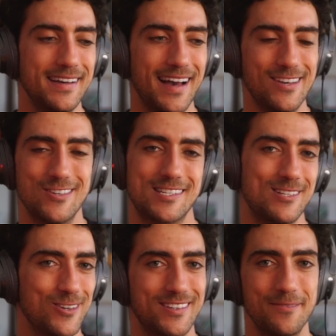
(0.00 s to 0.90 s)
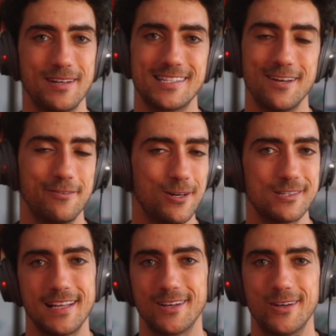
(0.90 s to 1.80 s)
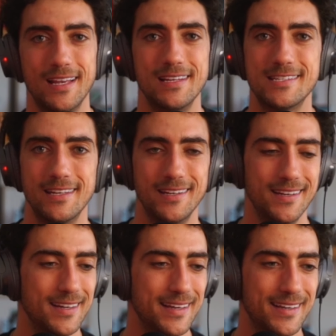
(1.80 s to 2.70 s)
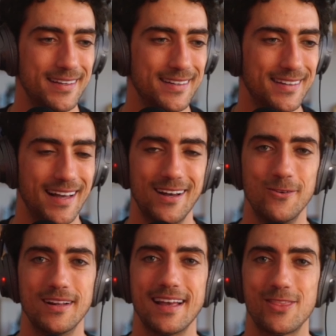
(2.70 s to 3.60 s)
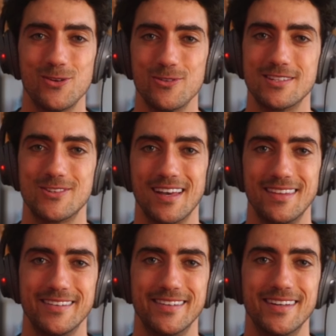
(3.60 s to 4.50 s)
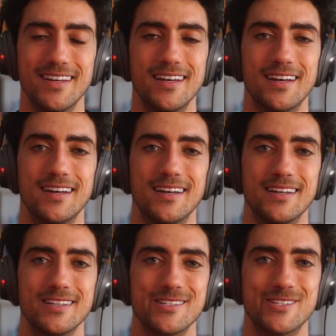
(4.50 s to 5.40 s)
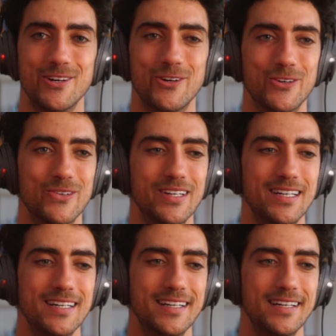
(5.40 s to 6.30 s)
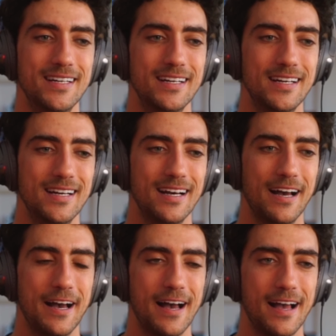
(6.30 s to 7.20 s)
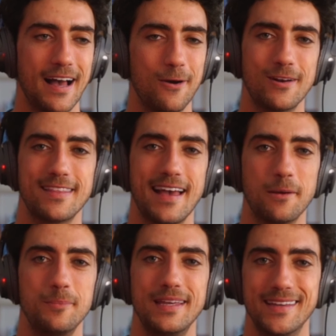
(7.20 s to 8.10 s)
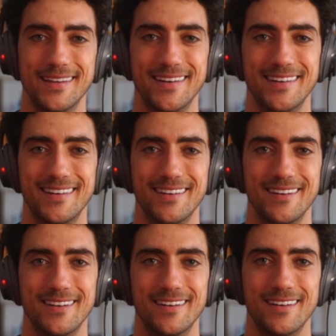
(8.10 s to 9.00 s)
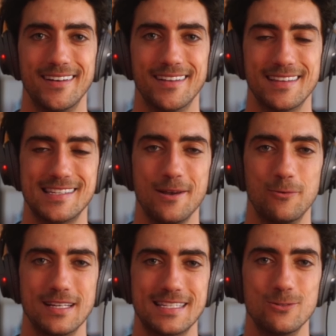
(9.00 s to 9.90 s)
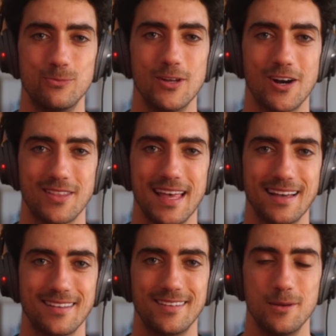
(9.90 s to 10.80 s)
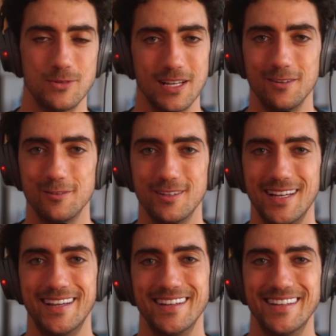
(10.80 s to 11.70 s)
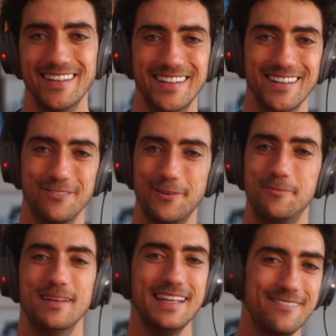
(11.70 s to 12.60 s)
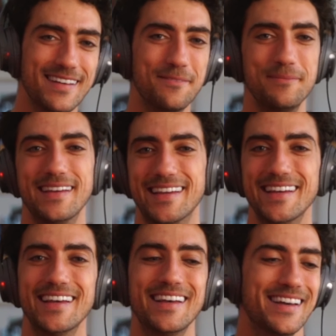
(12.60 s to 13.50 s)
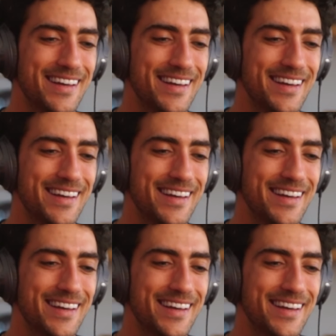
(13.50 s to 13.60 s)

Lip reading: I just looked at myself and I was like, okay, listen, like, we'll get through this together. So I want to thank me the same way Snoop Dogg thanked himself for believing in me.